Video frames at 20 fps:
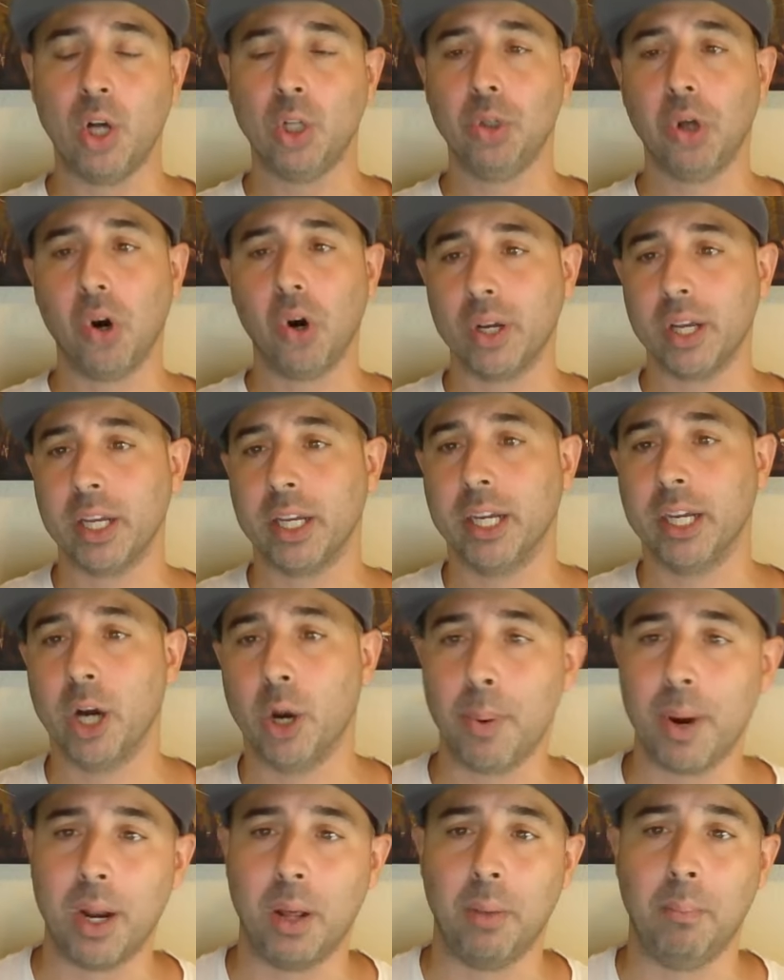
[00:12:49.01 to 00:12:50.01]
Logan
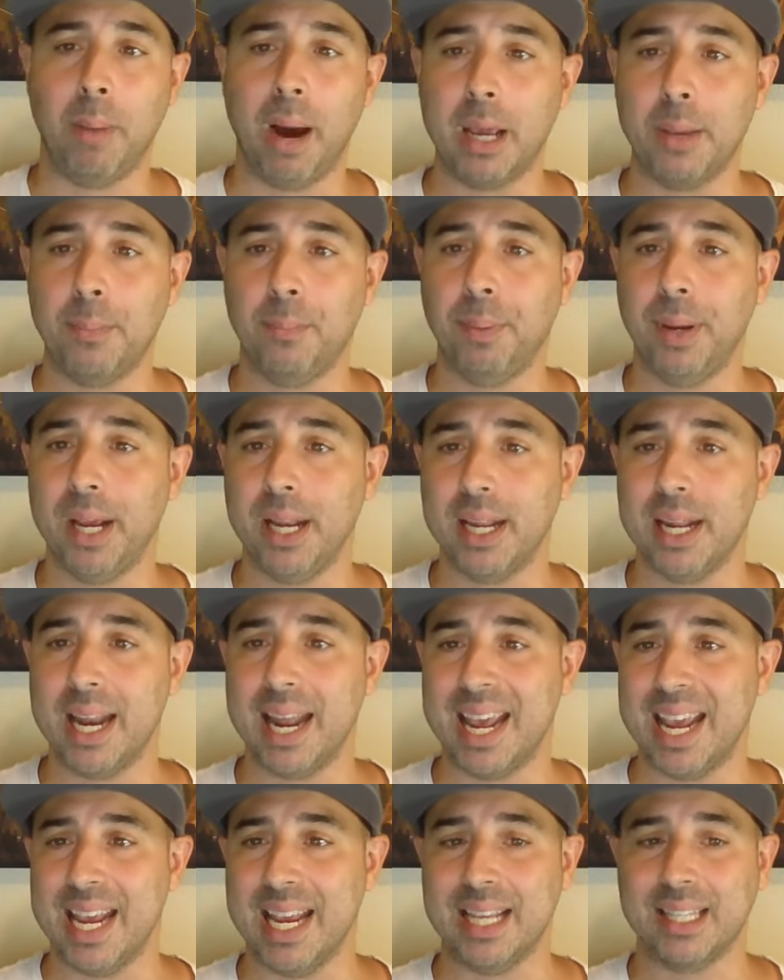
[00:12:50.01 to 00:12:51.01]
Gilbert, in my opinion,
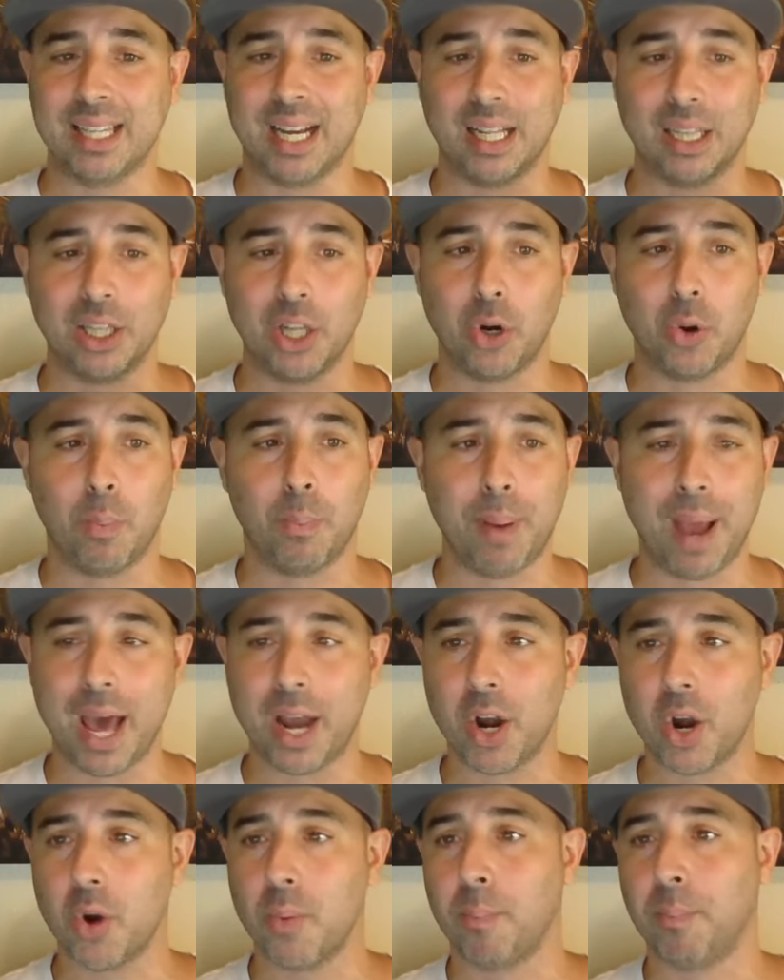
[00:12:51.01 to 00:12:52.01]
is a little
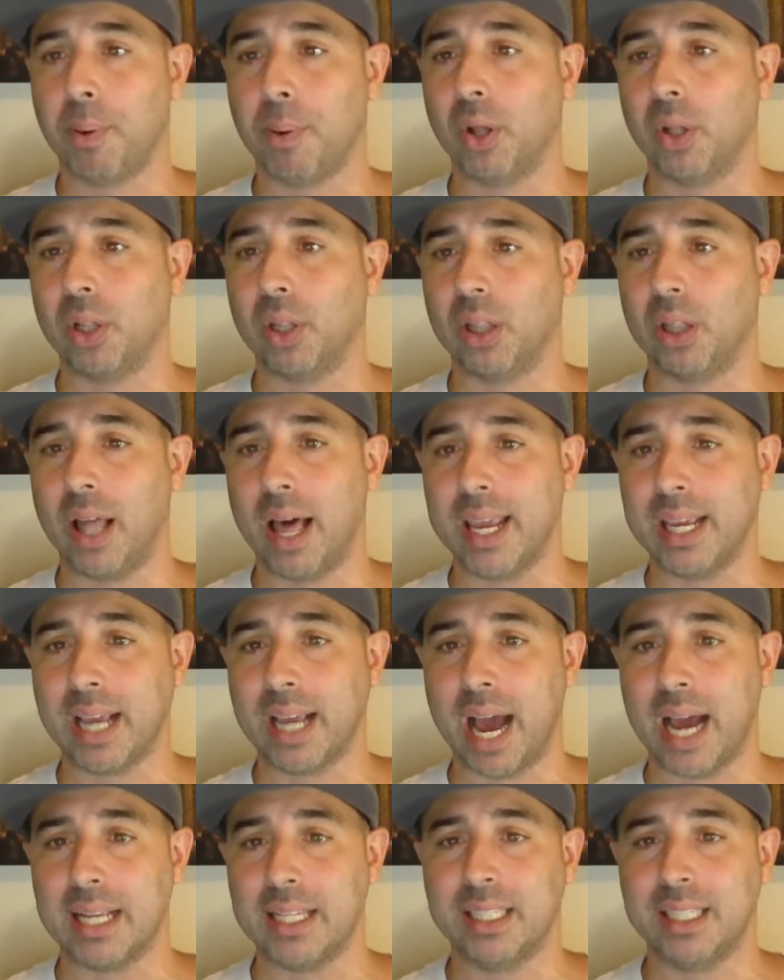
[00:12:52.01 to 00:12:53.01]
better. But like
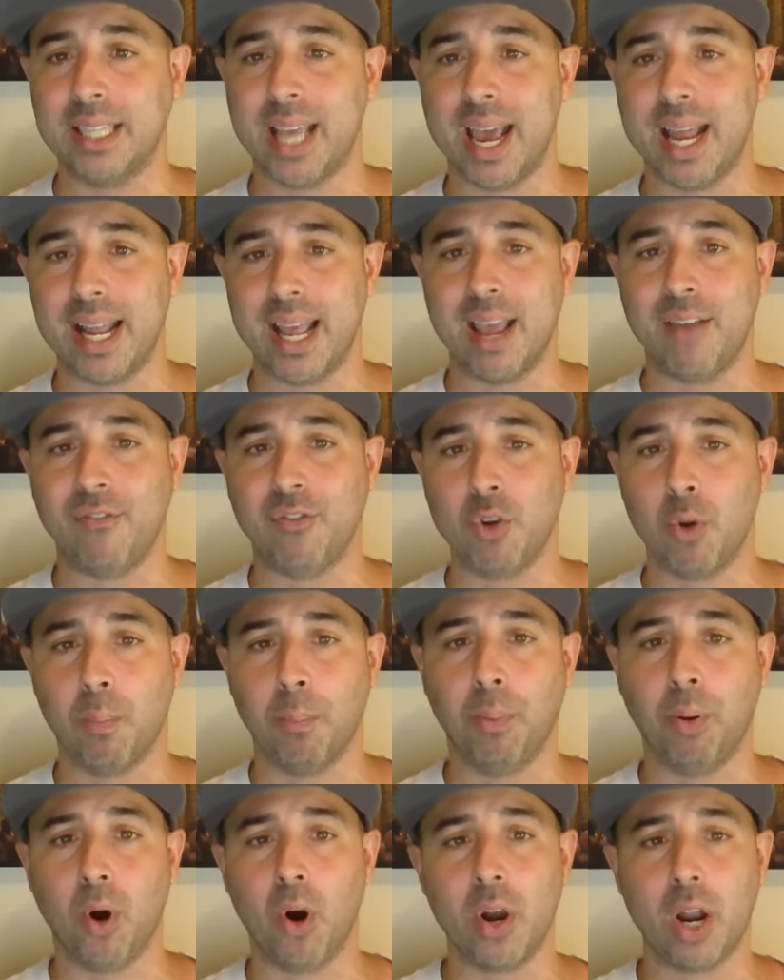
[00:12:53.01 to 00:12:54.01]
I said, if you
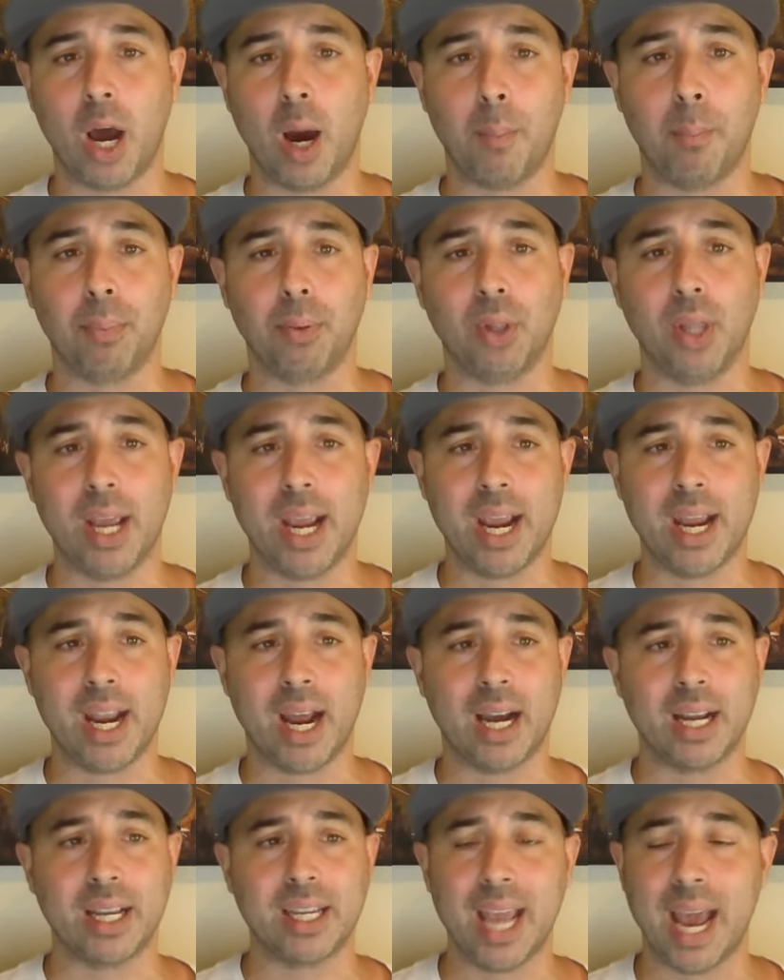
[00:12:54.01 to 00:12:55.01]
put a plan
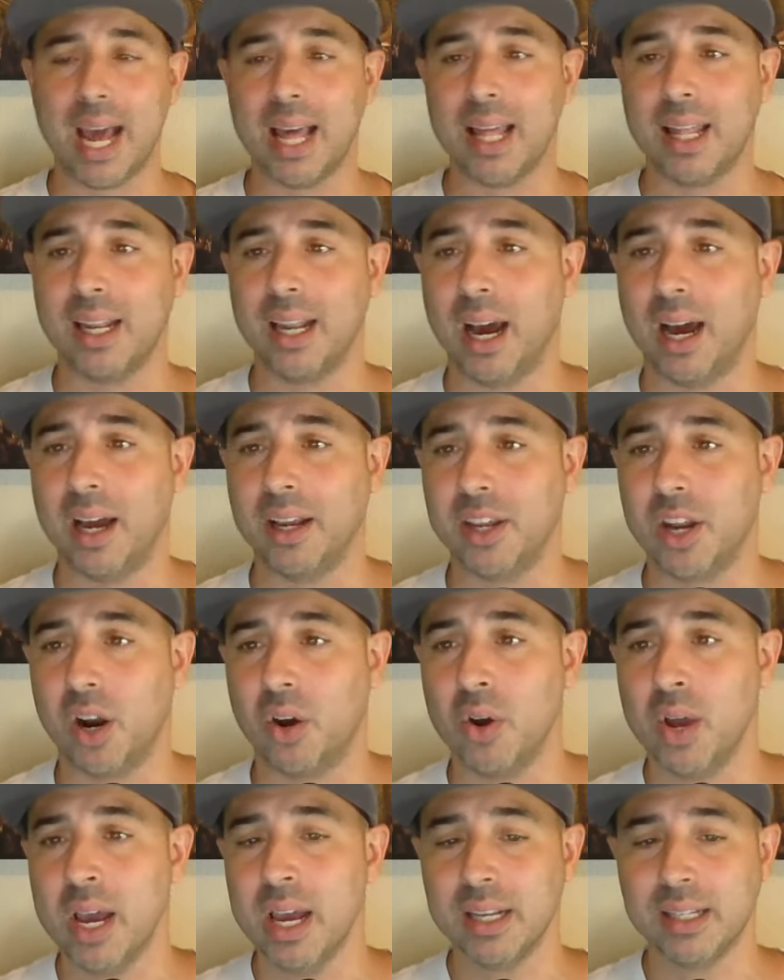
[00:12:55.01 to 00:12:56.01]

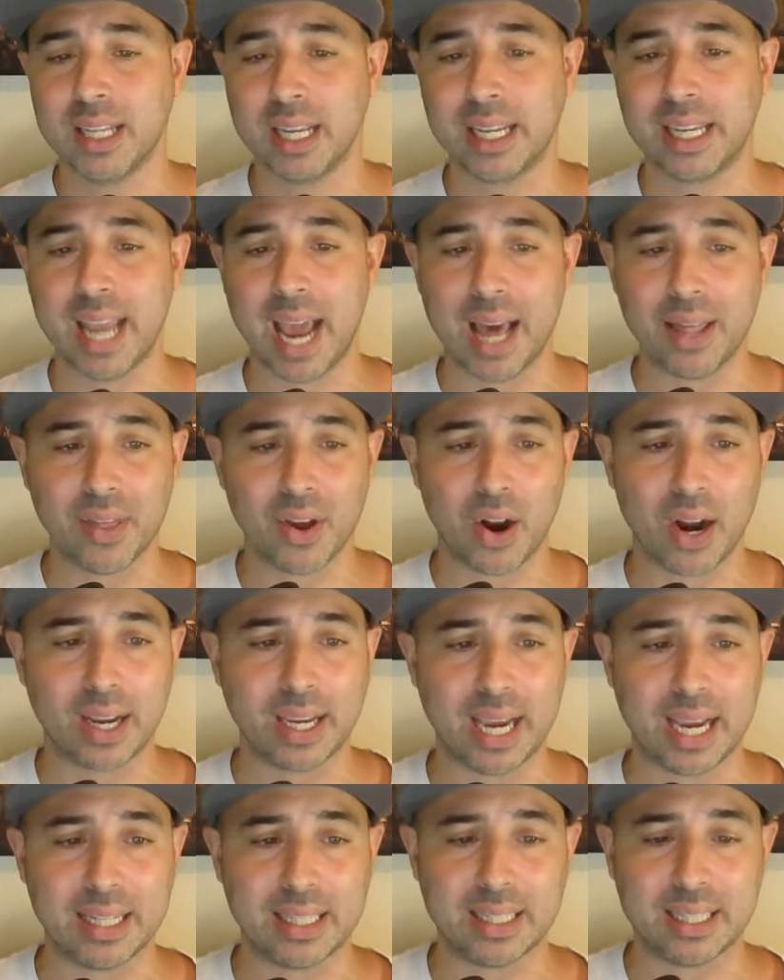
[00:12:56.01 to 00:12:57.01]
together
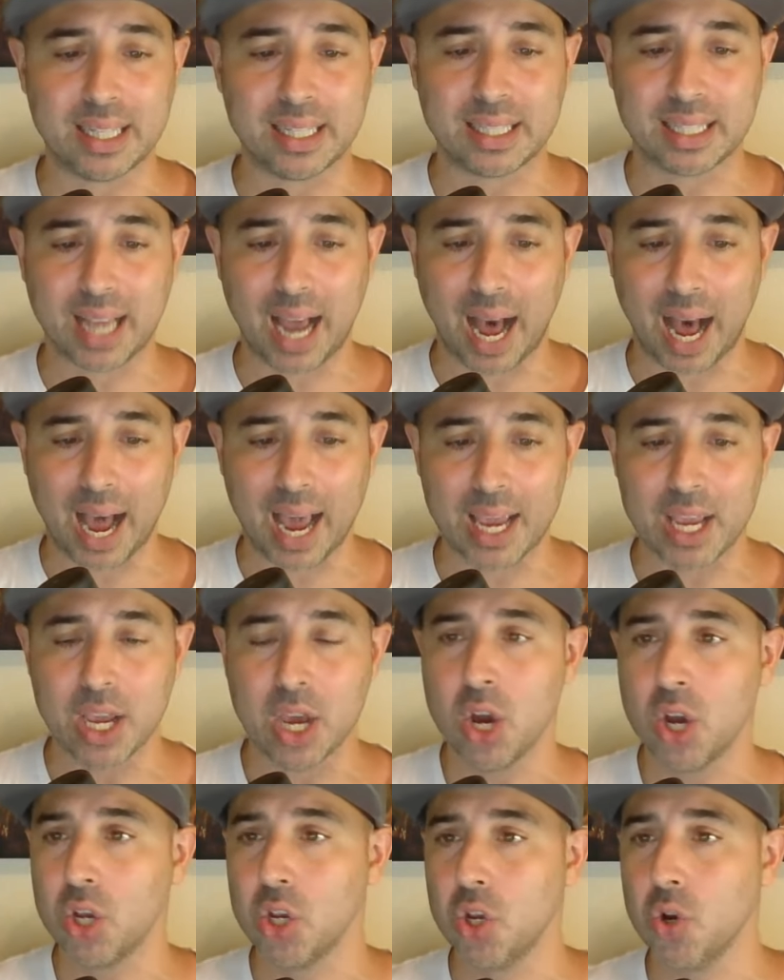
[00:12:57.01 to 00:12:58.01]
against this guy,
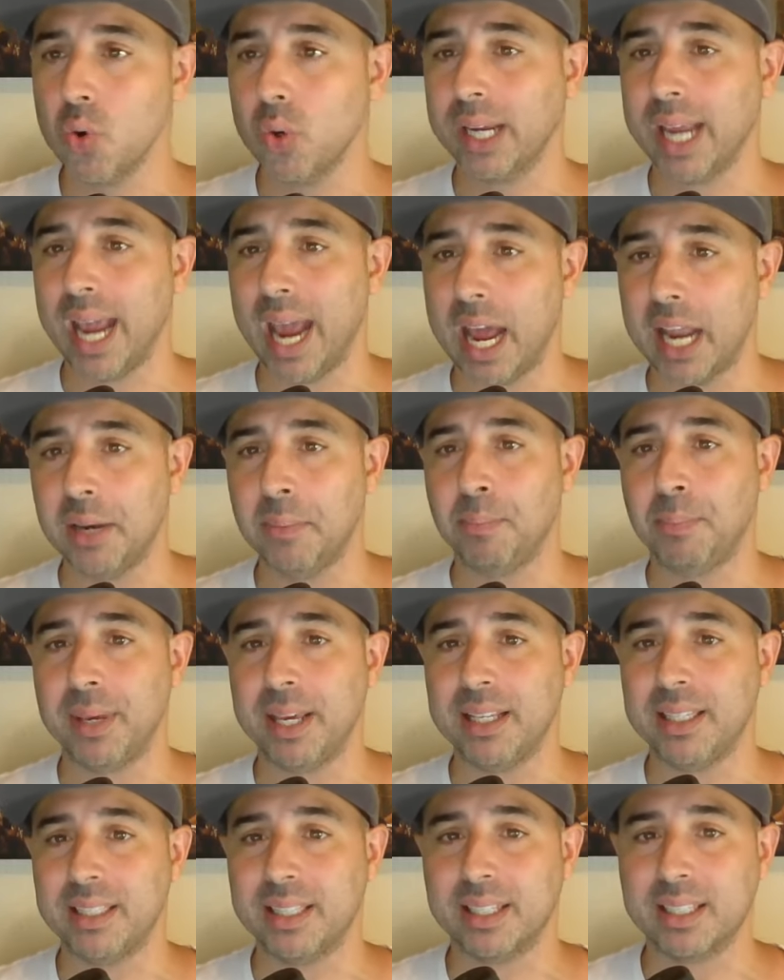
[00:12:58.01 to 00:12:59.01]
you can
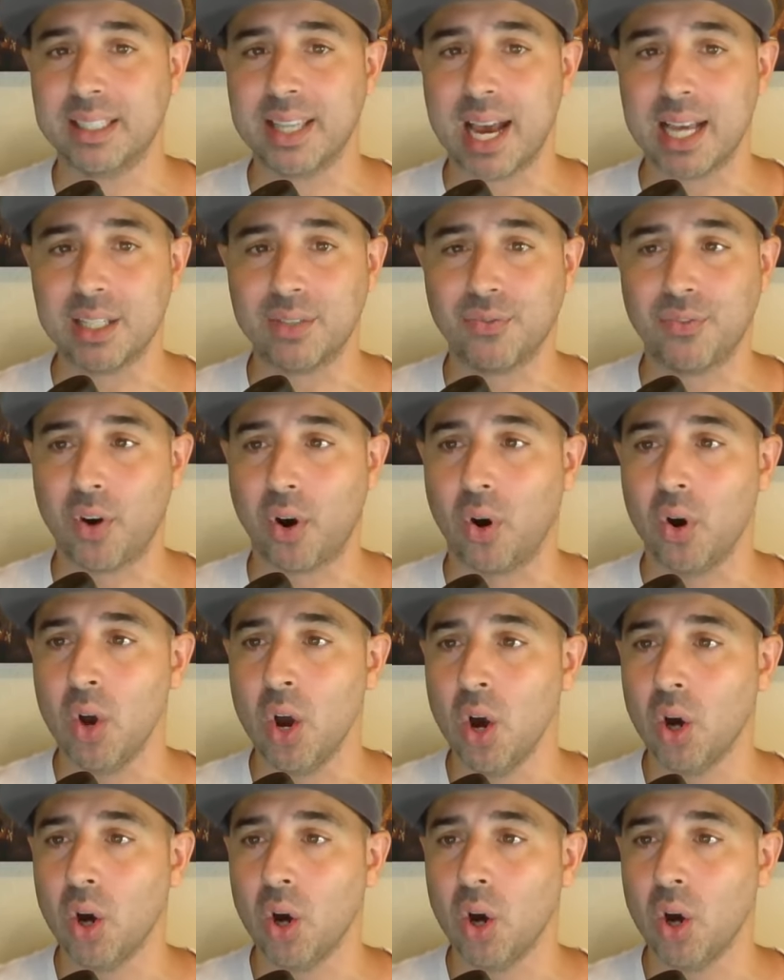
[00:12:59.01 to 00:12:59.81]
be successful.